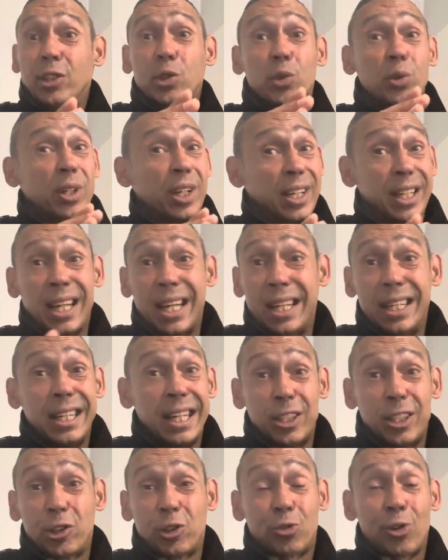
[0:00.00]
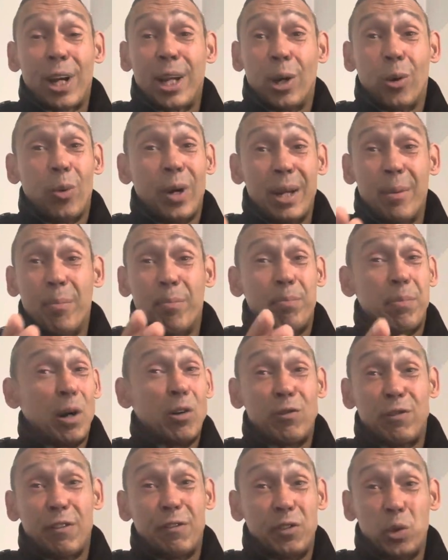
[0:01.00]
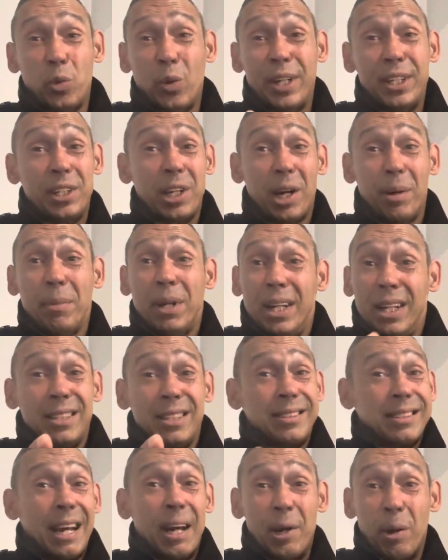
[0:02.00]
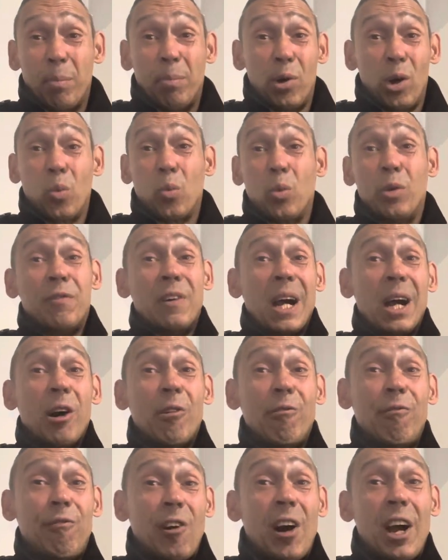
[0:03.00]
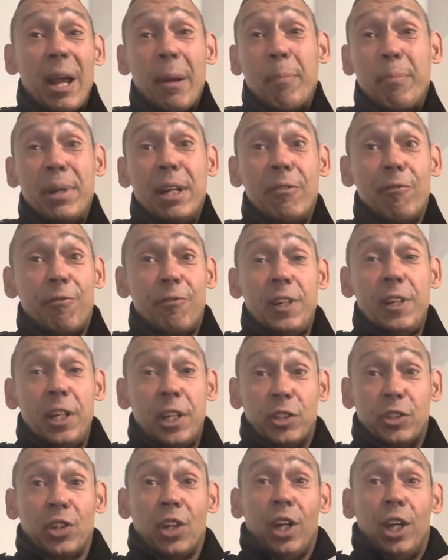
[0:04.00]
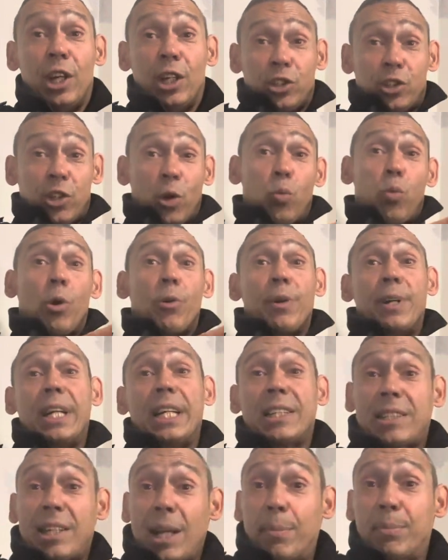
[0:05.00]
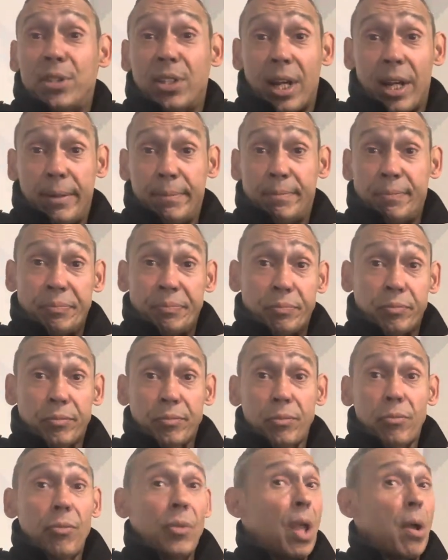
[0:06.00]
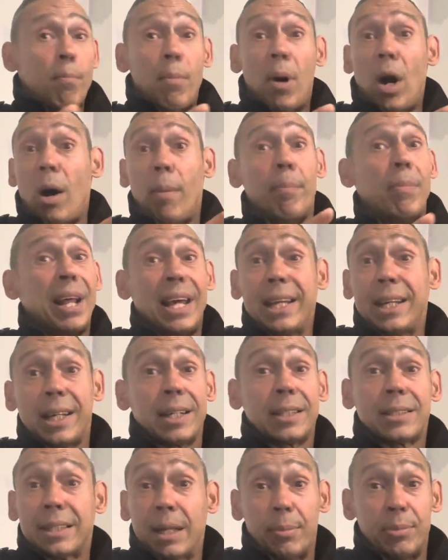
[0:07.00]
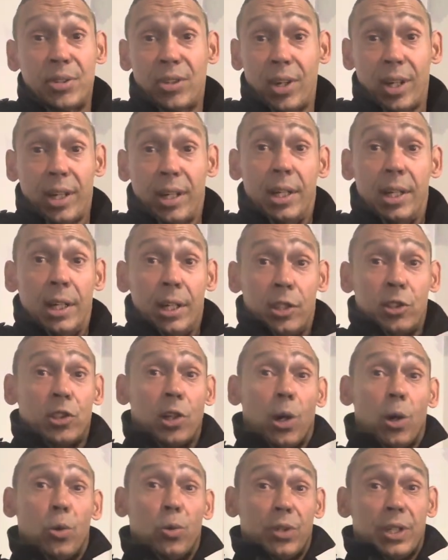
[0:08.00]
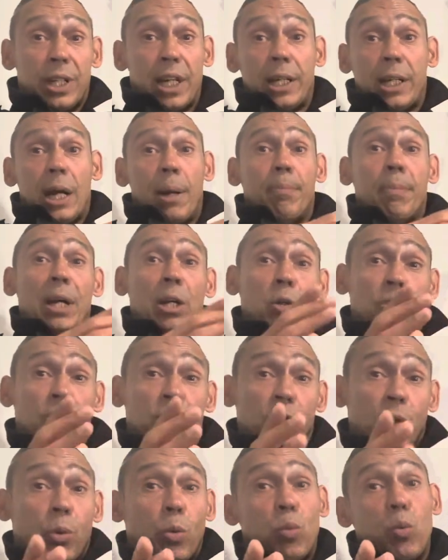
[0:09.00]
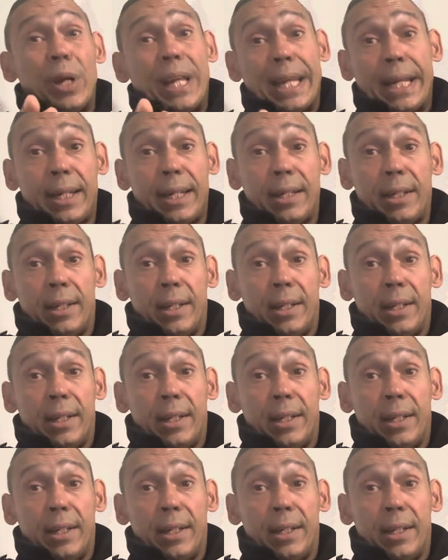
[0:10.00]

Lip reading: you can get nicked straight away and both of you end up down a block without a fight being finished. So Warren accepts that. Mark Blake accepts it. So they come back onto the wing.